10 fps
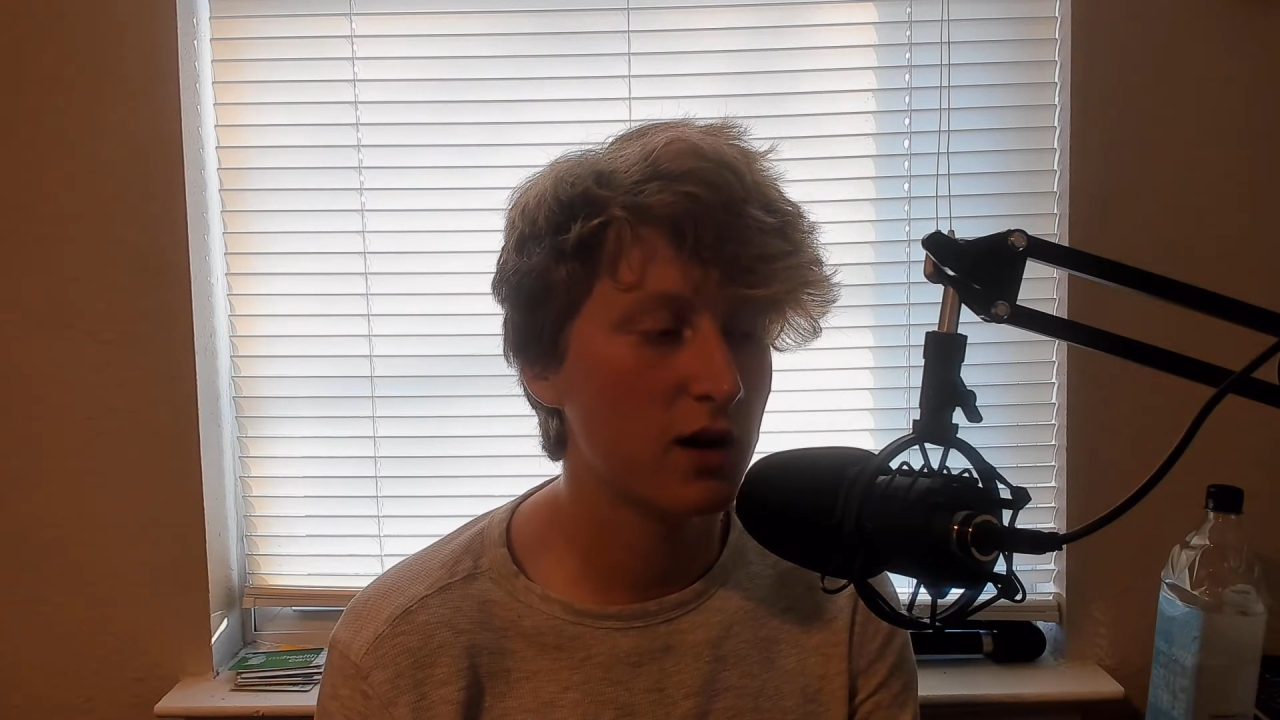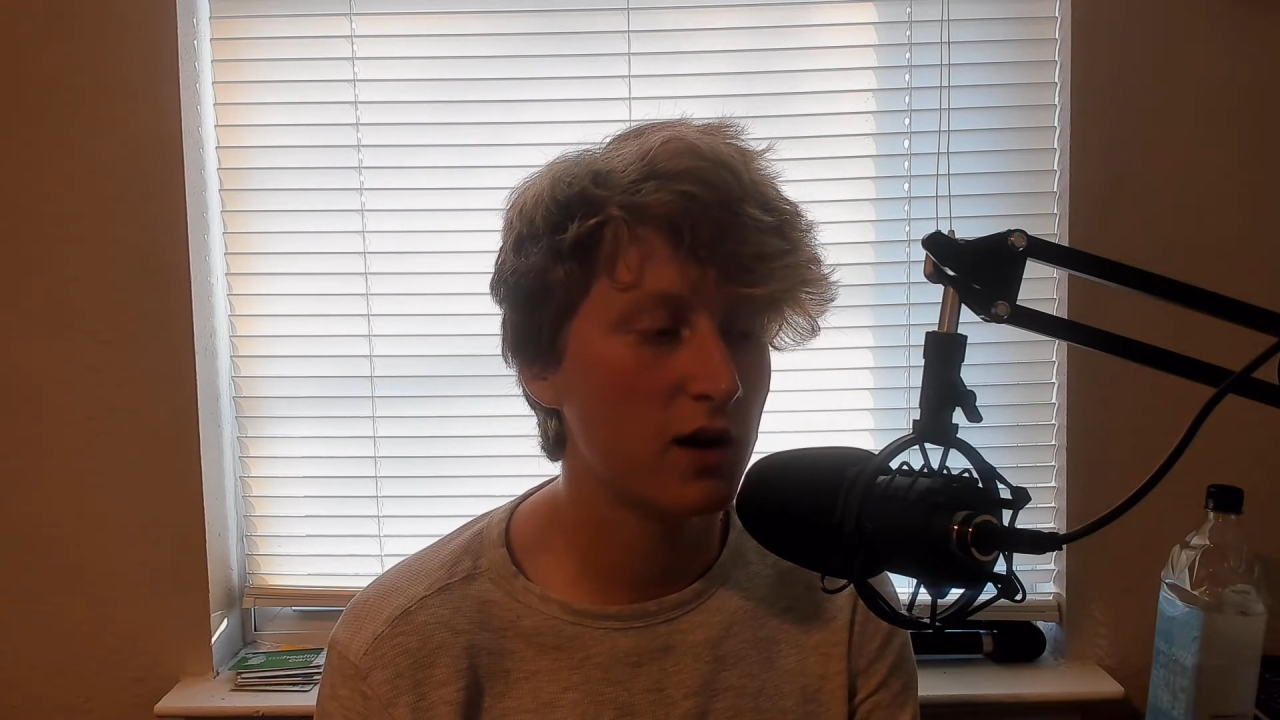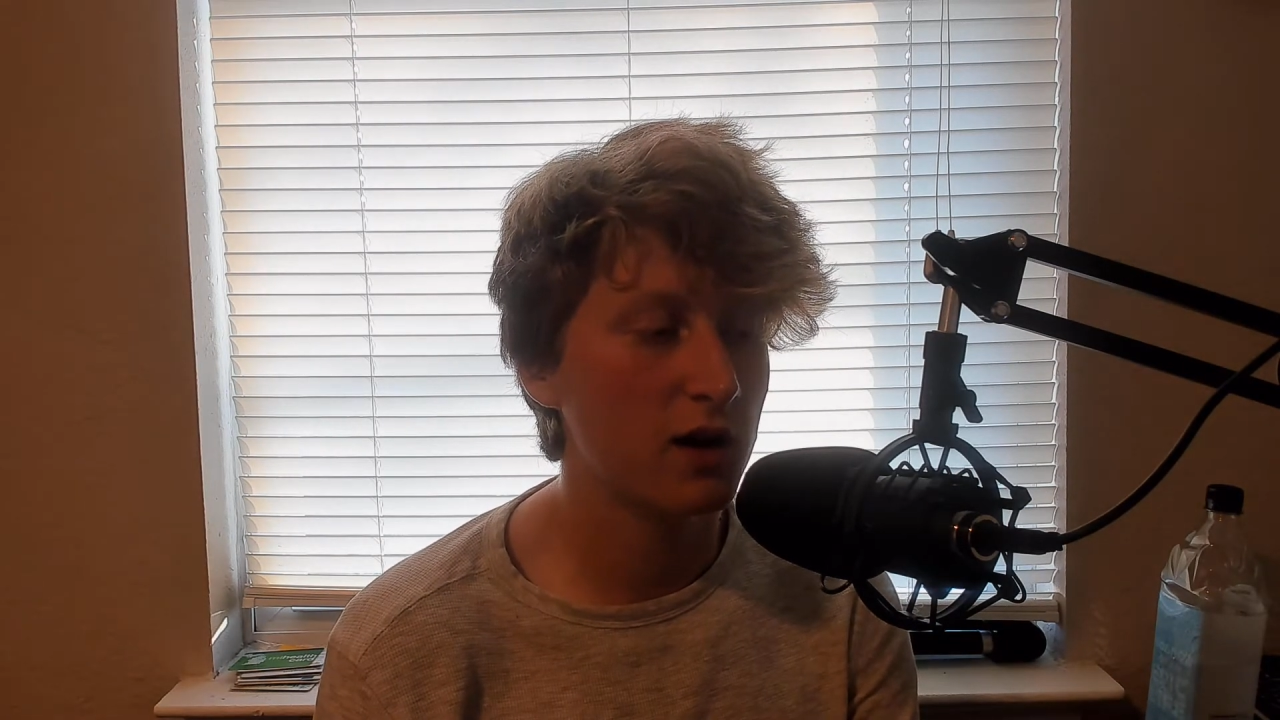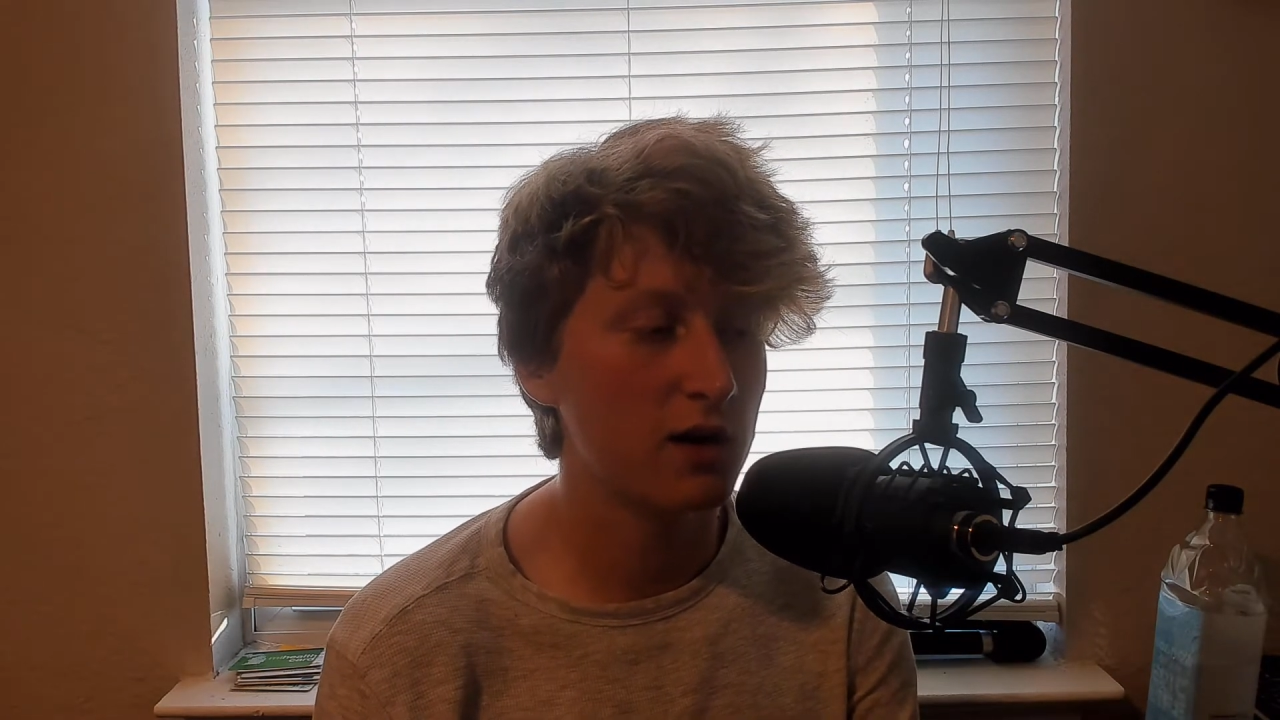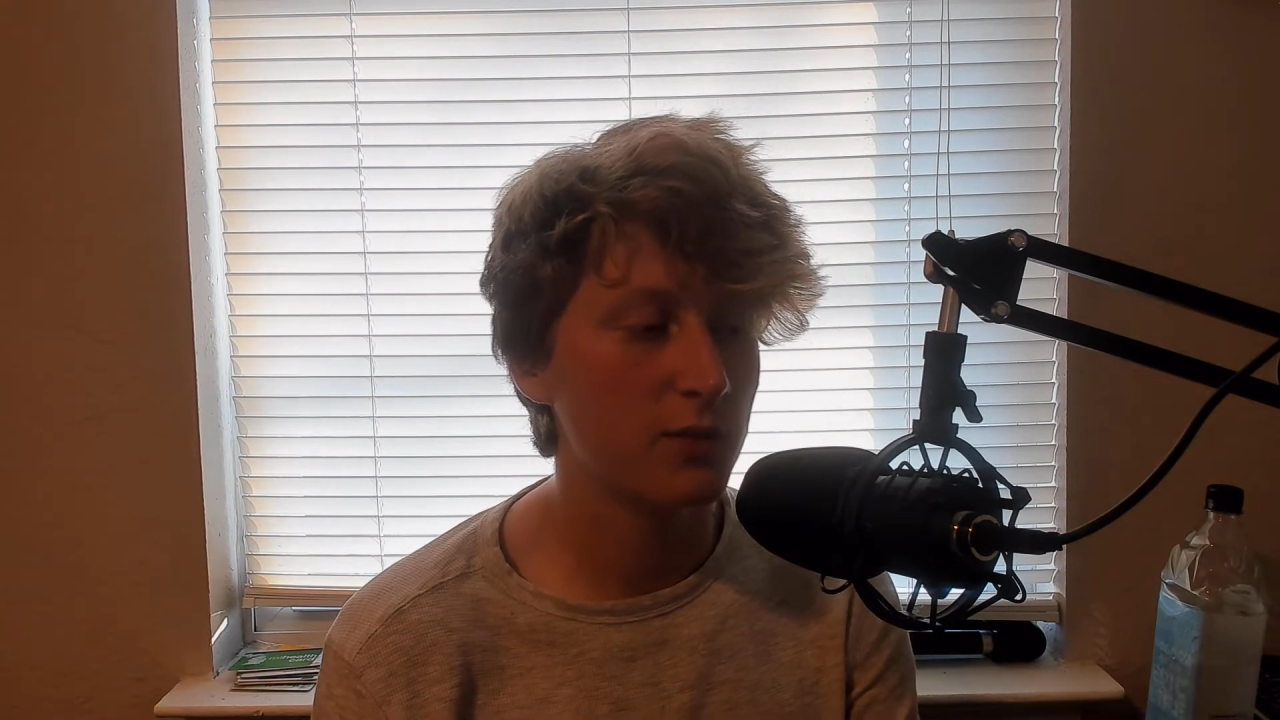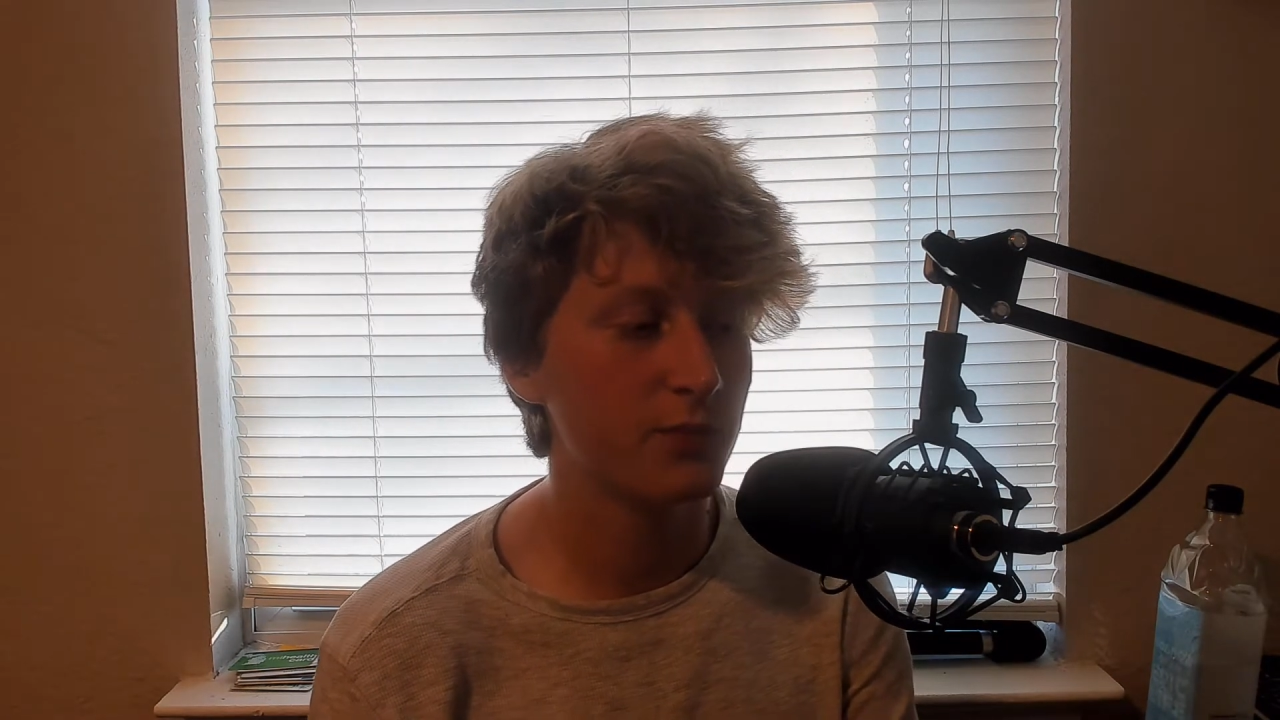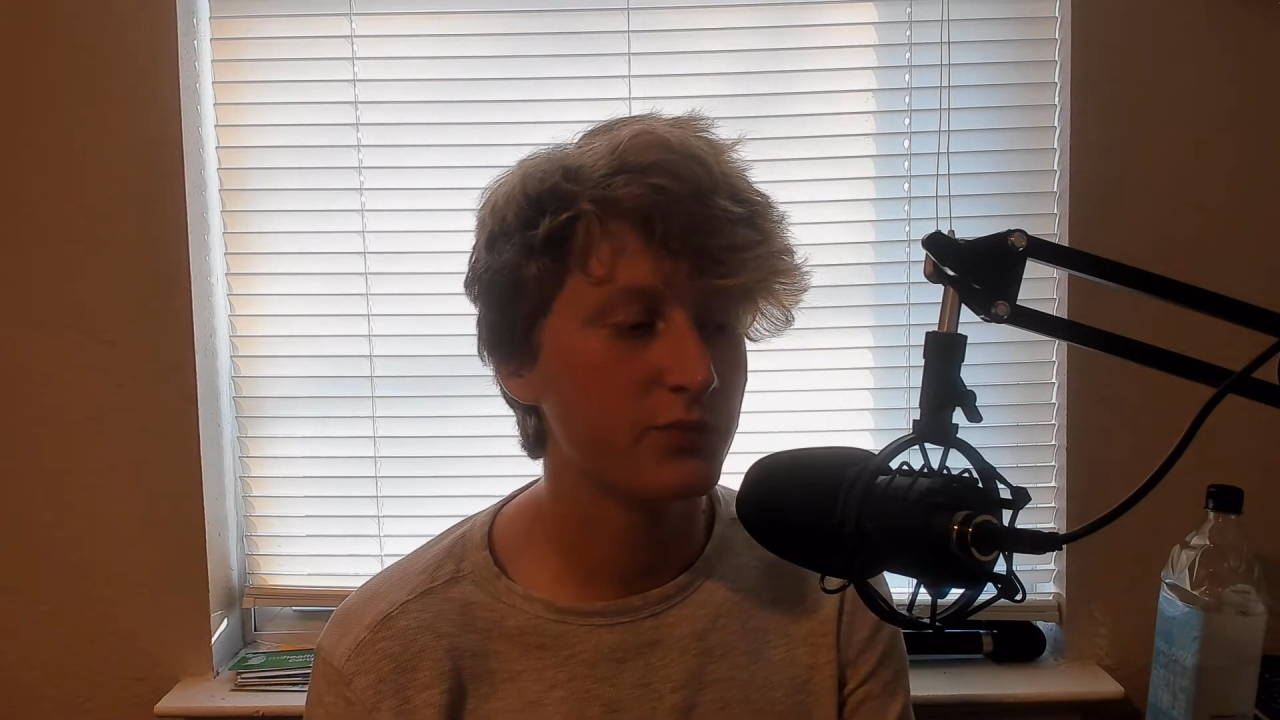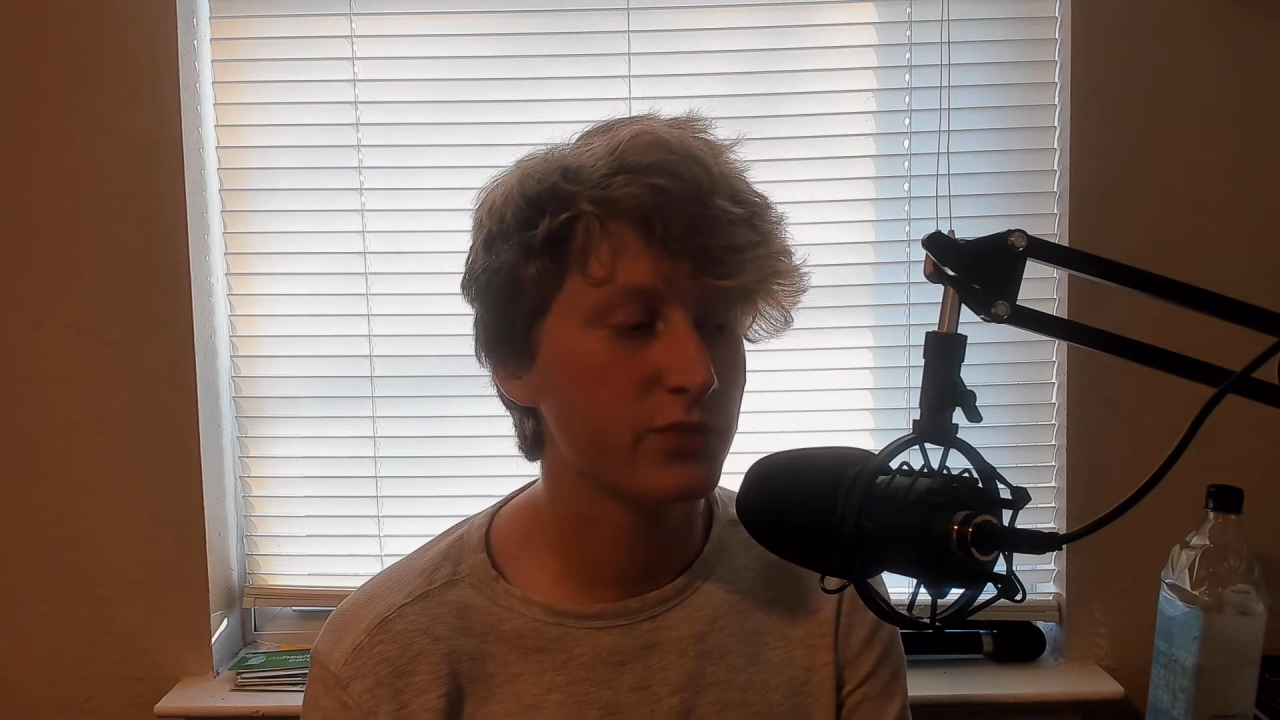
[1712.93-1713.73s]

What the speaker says: Um,